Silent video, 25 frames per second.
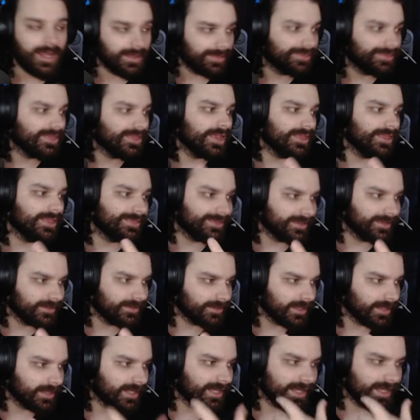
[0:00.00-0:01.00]
the
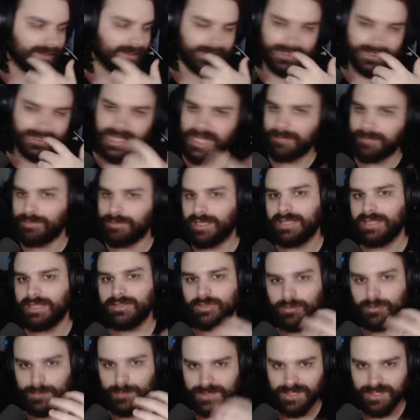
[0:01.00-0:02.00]
the again the
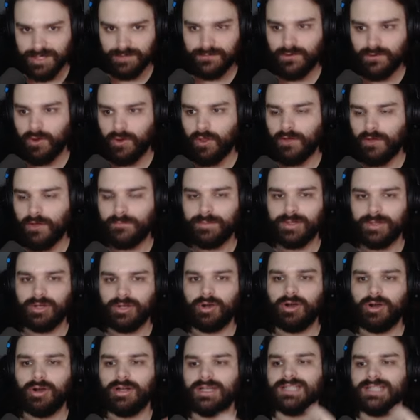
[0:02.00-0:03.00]
gameplay loop is going to fall off
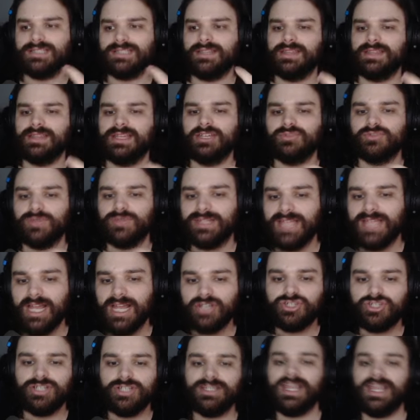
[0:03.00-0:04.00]
pretty hard because the thing is with
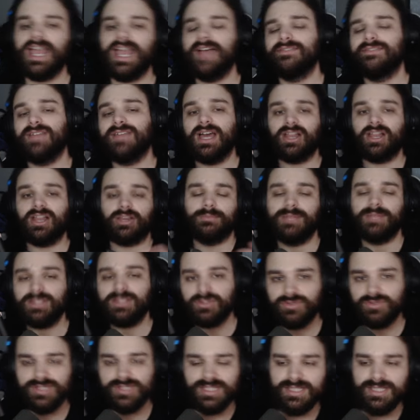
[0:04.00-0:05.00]
Genshin they have the
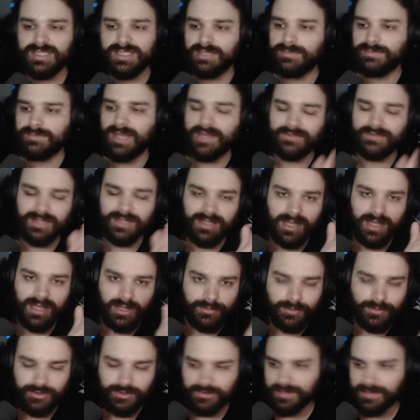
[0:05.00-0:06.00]
elemental system, they have like
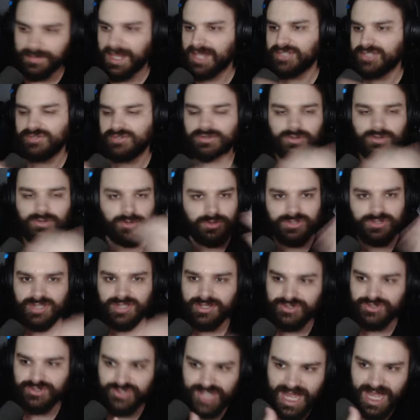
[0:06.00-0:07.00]
elemental mastery and all
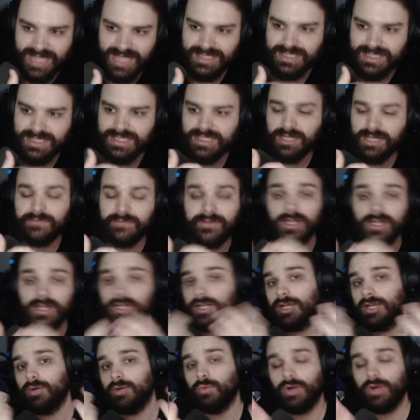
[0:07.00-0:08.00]
those other stats and stuff.
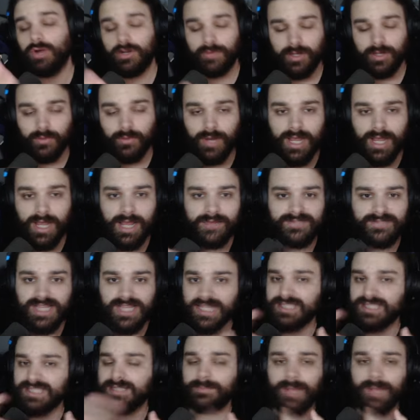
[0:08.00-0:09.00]
Wuthering Waves
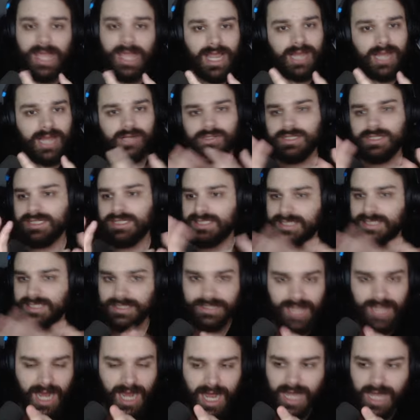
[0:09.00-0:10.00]
has the parries,
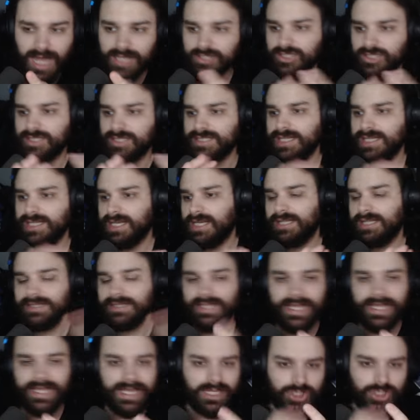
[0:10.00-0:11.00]
the dodges,
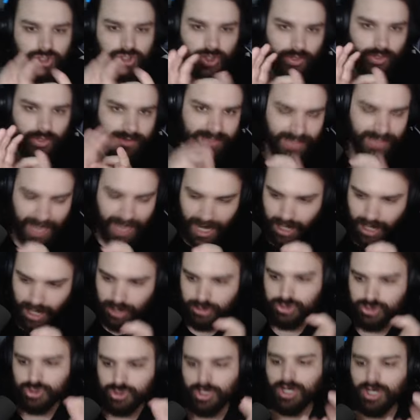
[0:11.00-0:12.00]
the intro, the
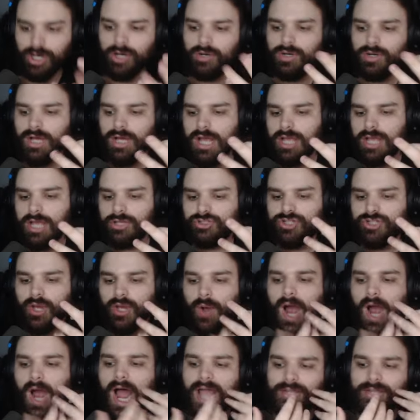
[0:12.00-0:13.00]
outro.
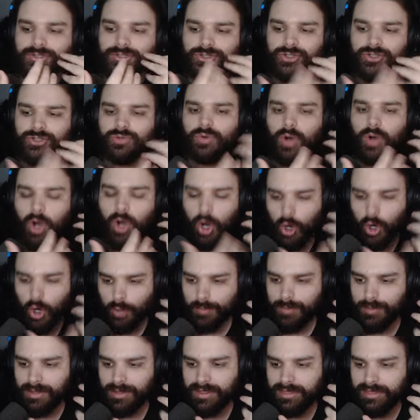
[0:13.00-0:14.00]
So I do
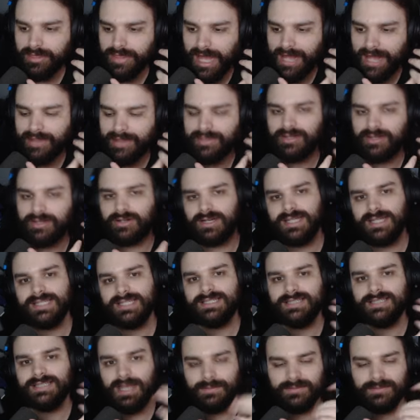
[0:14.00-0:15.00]
hope that there
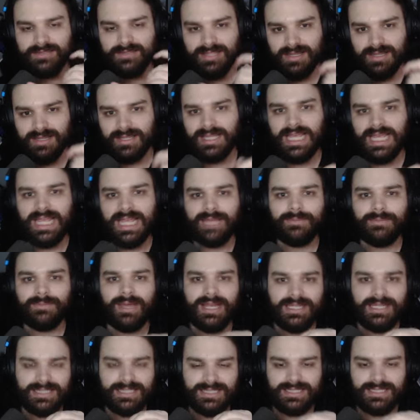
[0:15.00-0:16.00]
is depth to the game
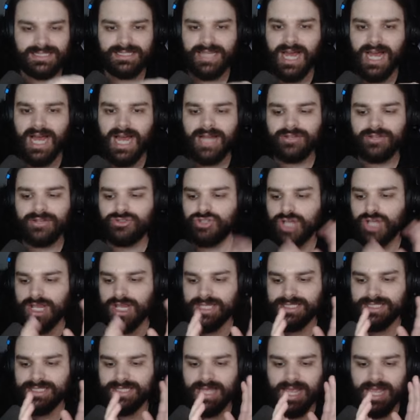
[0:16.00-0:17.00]
and it's not
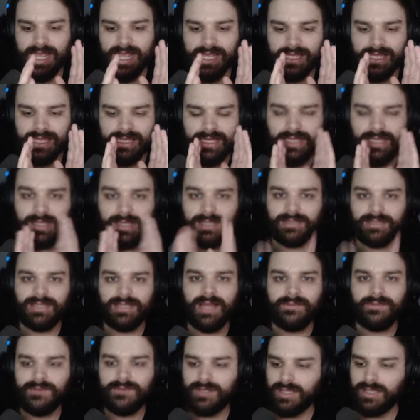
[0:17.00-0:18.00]
just a
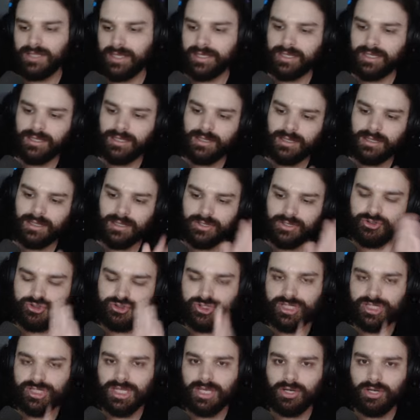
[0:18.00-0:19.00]
left click
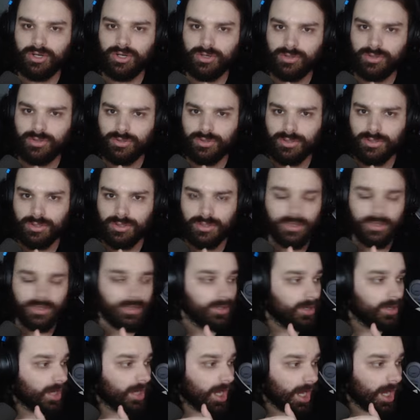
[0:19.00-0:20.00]
skill
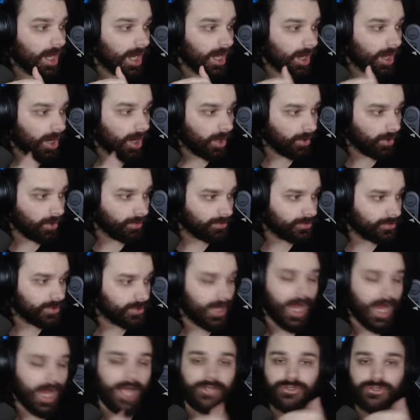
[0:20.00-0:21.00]
uh, alt.
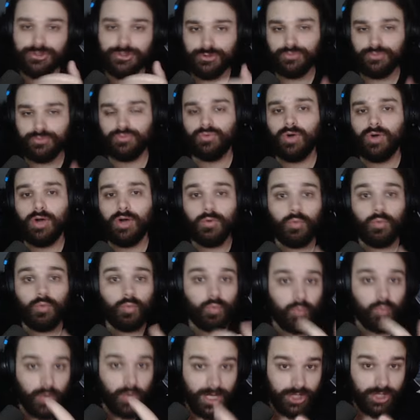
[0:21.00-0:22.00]
I do
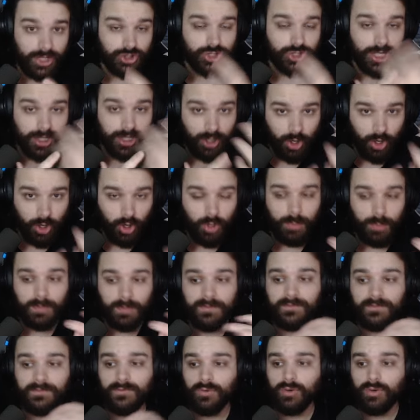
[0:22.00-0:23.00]
wish and
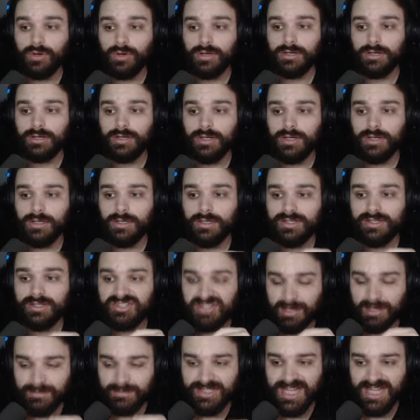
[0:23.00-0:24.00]
hope for
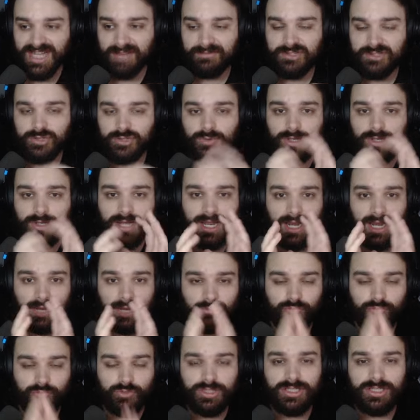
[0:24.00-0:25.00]
some depth to it, and
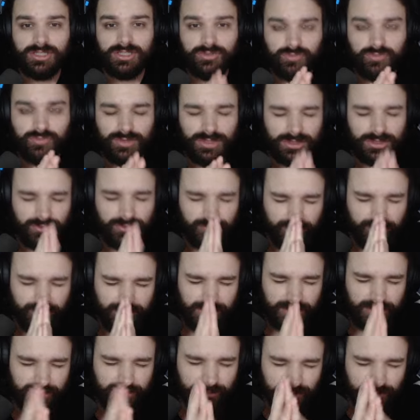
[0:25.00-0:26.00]
I really, really,
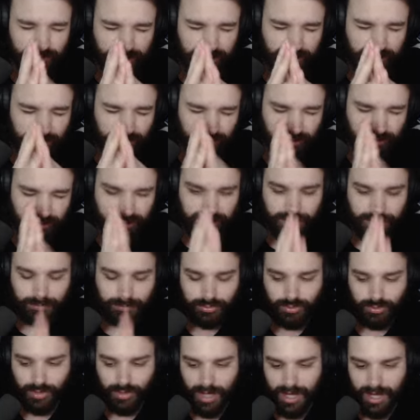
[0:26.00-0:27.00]
really, really, really
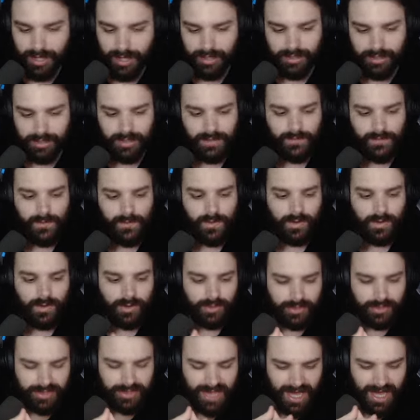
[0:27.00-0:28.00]
pray
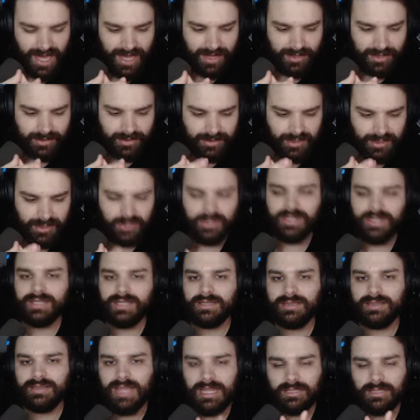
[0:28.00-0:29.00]
that they
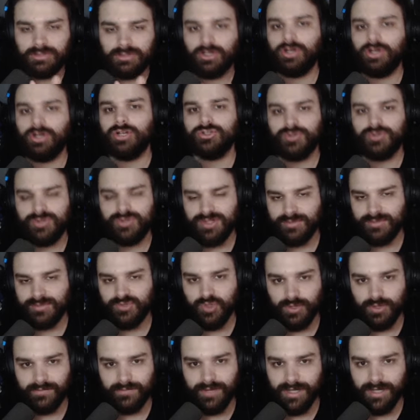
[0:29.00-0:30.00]
they launch with some
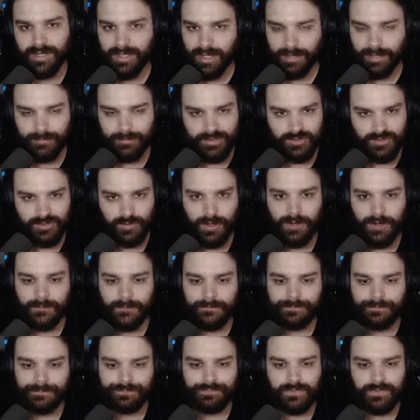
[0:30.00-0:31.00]
sort of end game as
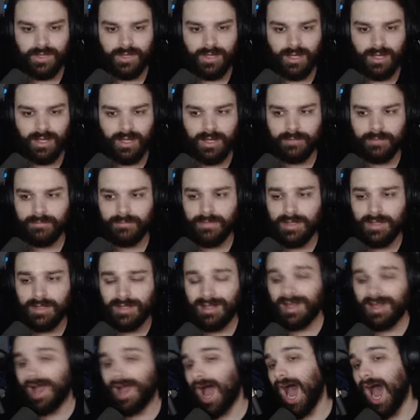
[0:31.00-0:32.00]
well. Um,
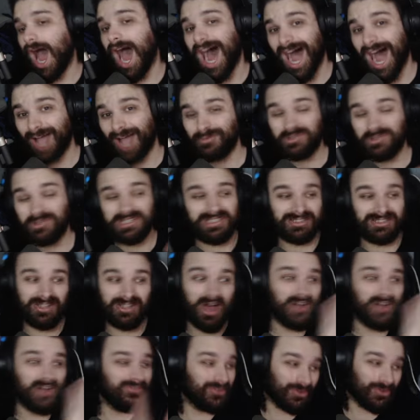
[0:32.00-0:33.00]
I would
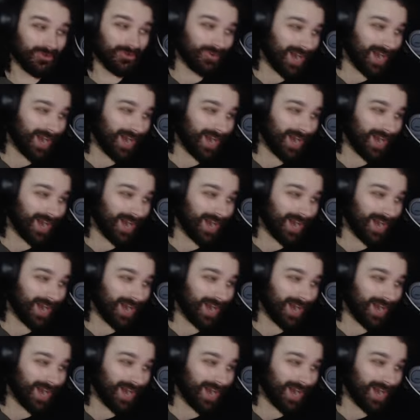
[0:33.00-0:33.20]
love a